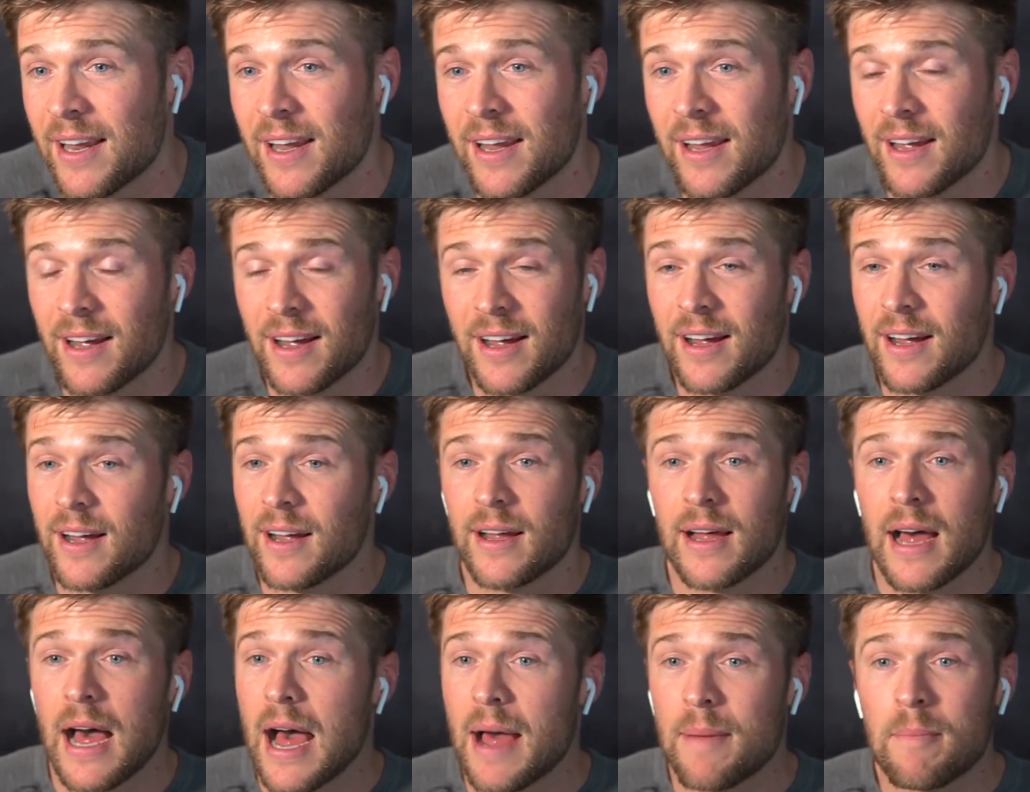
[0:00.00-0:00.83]

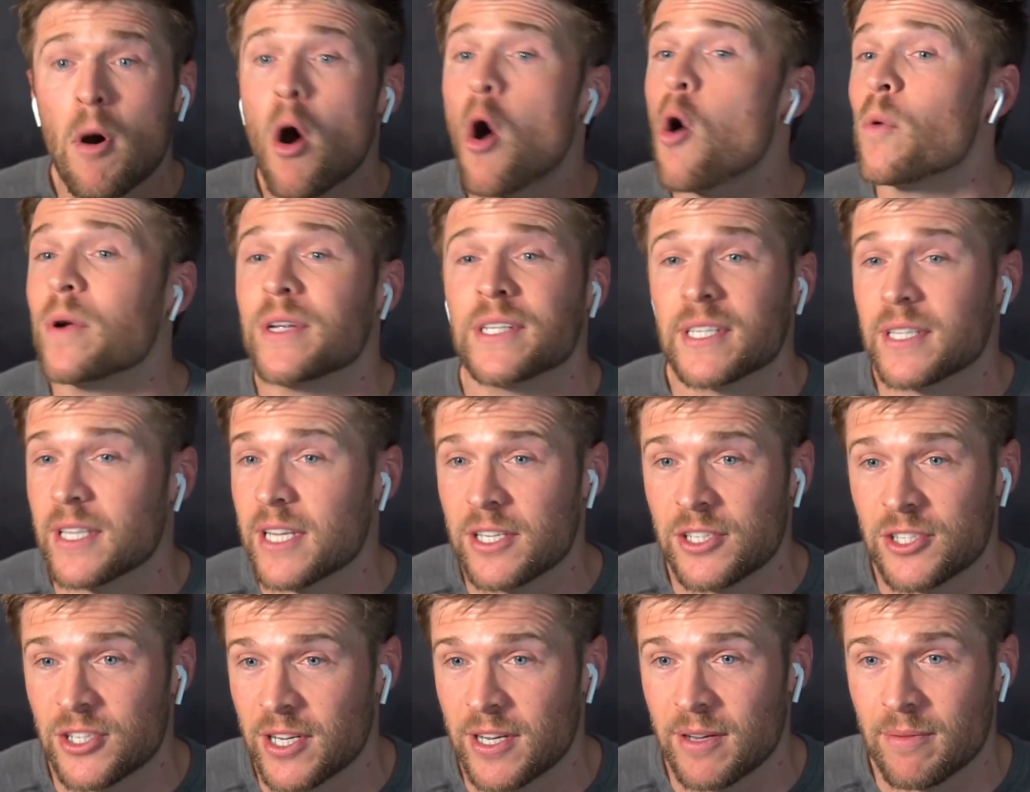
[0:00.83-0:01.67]
I'm always in the
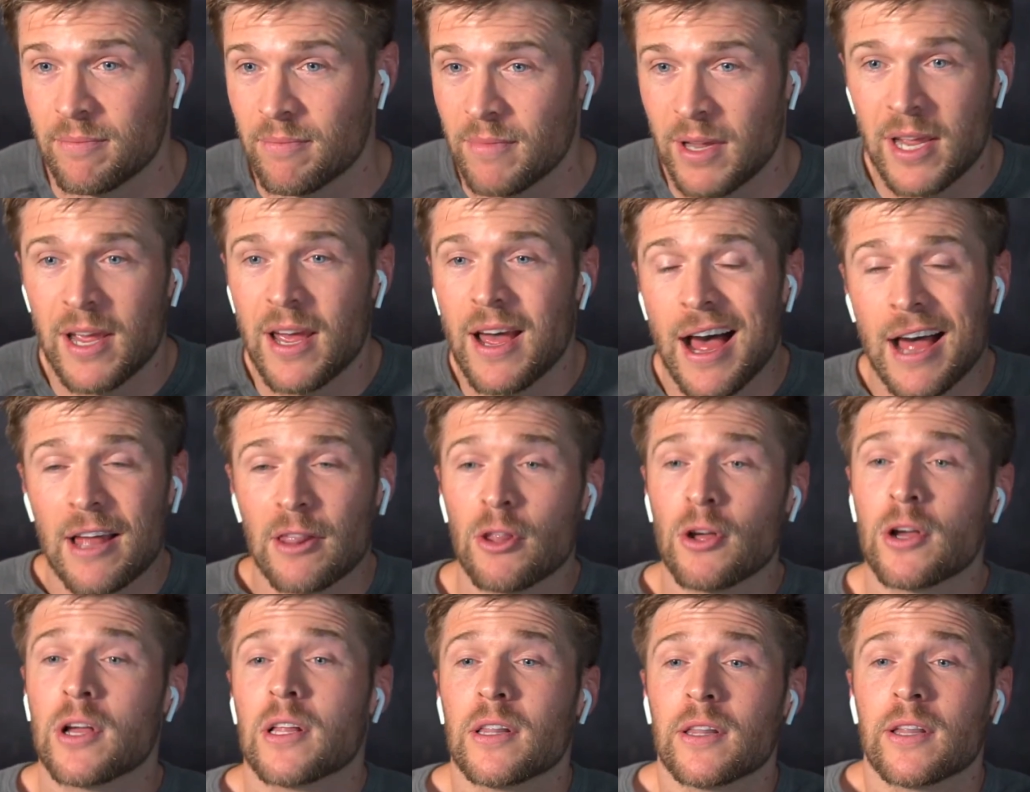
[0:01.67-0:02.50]
gym. I
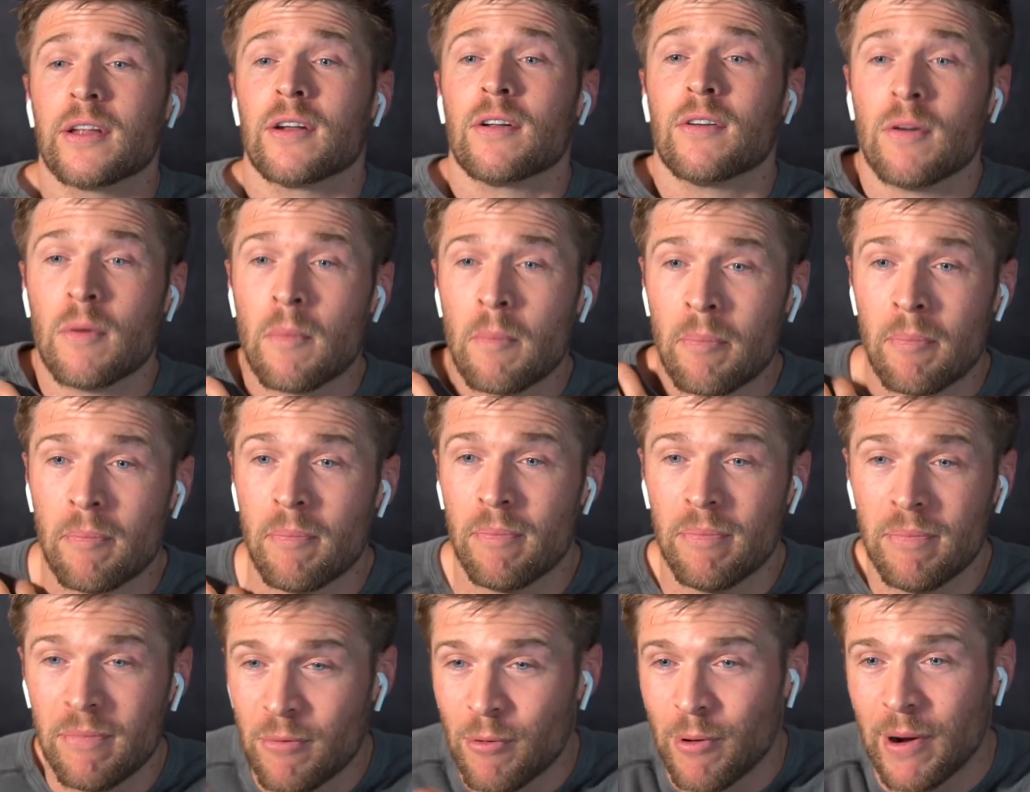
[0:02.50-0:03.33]
look a little
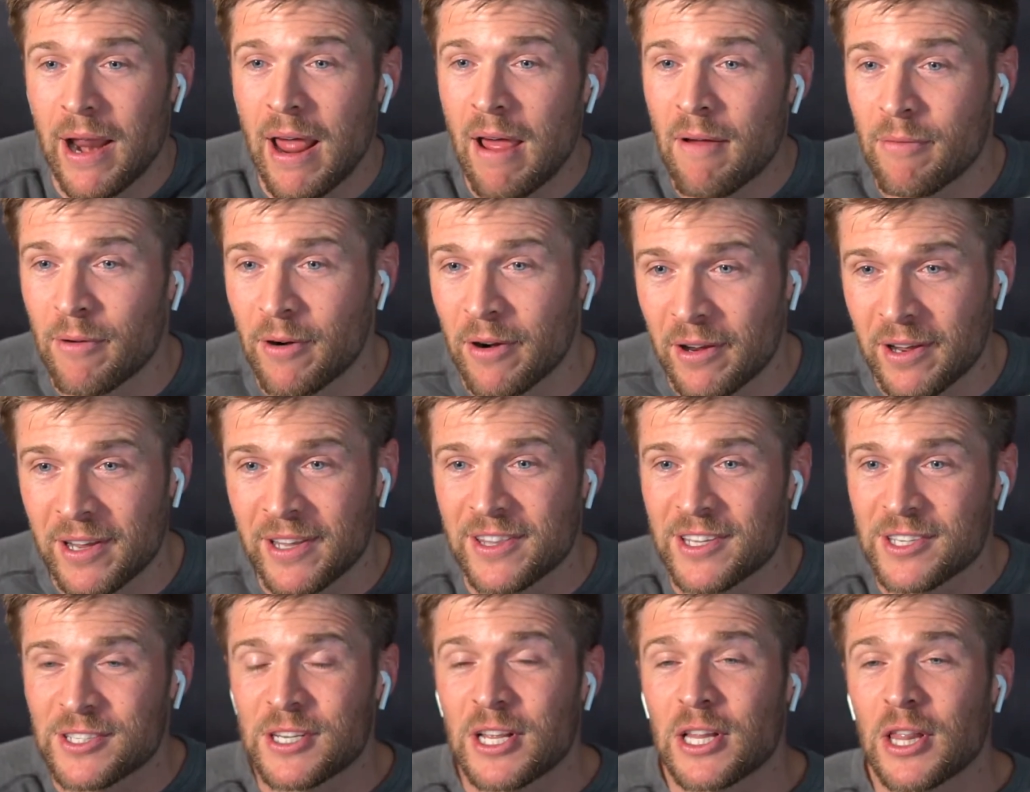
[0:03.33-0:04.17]
whatever in
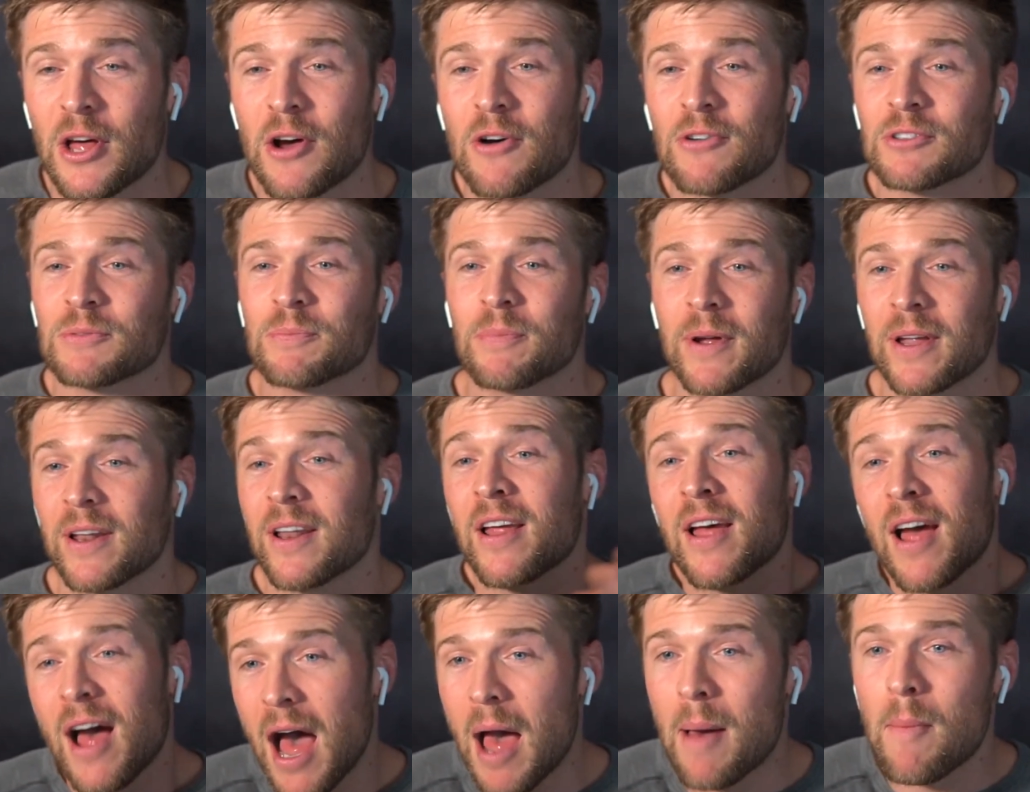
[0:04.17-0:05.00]
this clothes, but
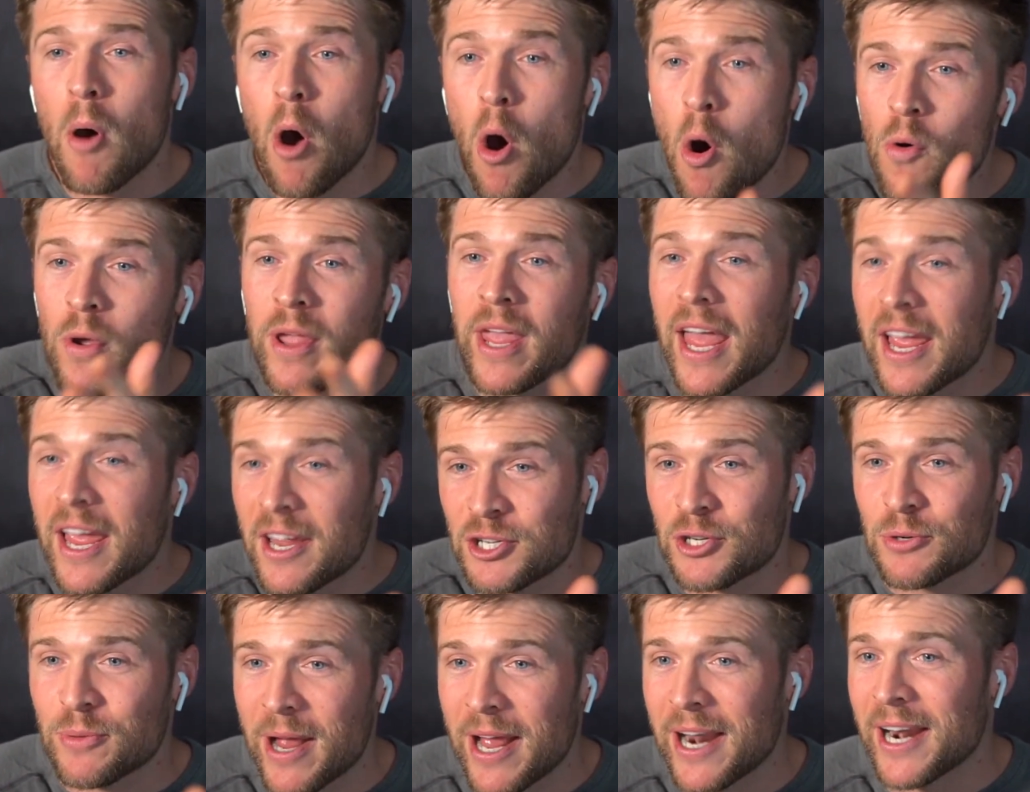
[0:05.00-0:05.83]
I'm okay
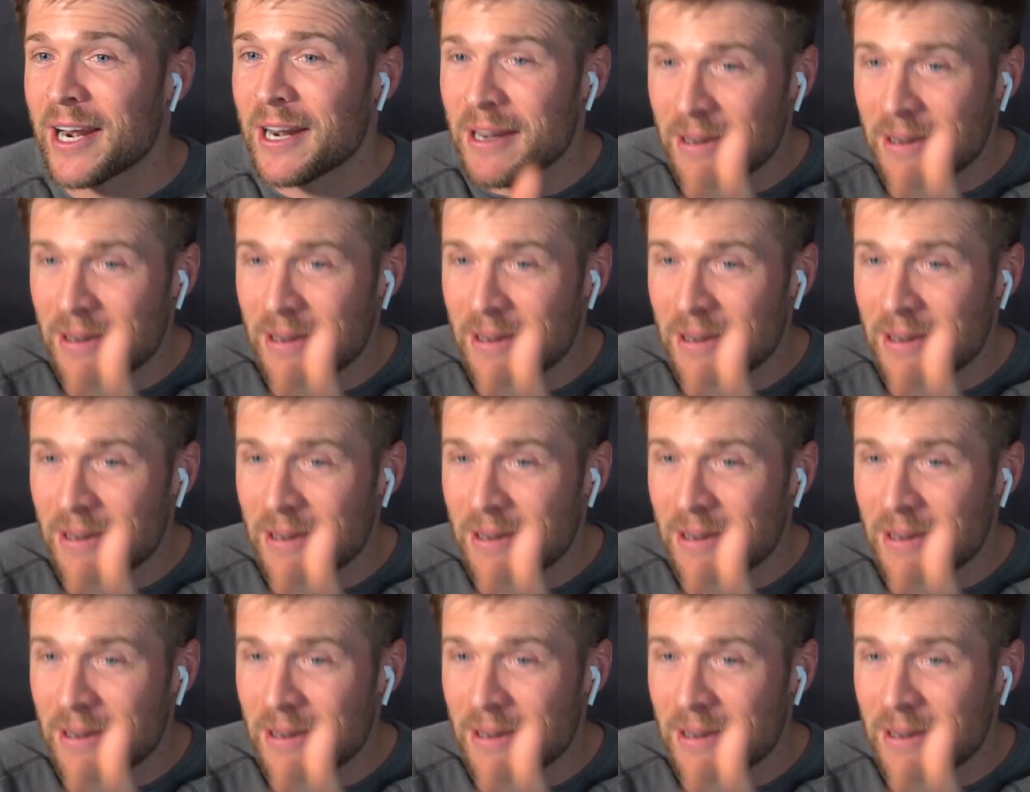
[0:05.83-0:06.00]
shredded.